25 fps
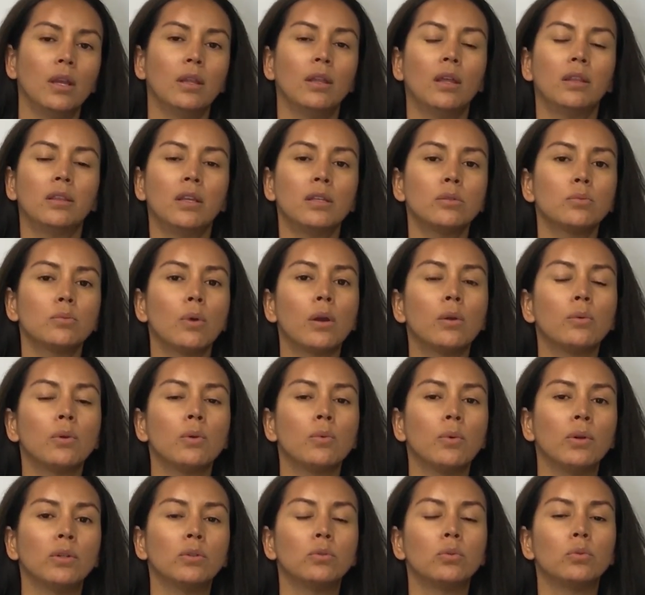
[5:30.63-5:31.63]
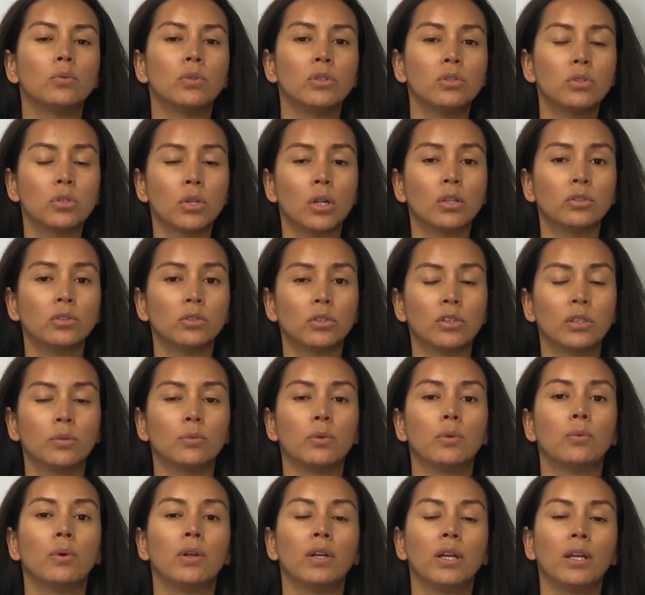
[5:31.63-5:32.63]
And that's why we want to restructure and
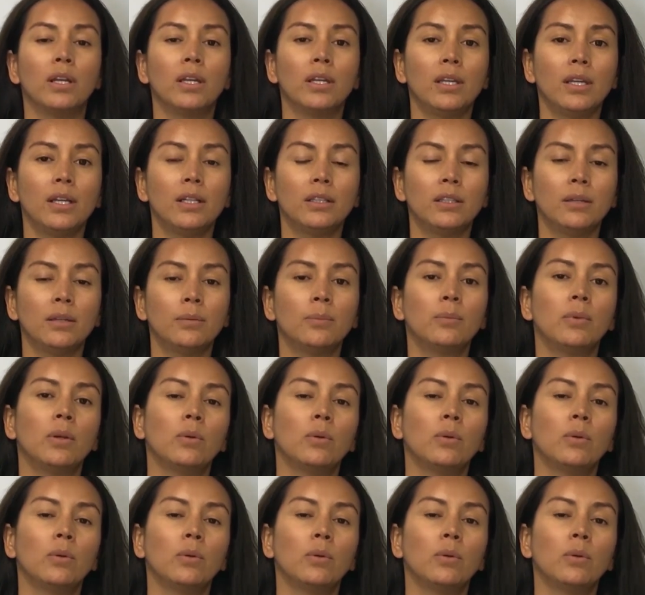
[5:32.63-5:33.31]
we want to heal them.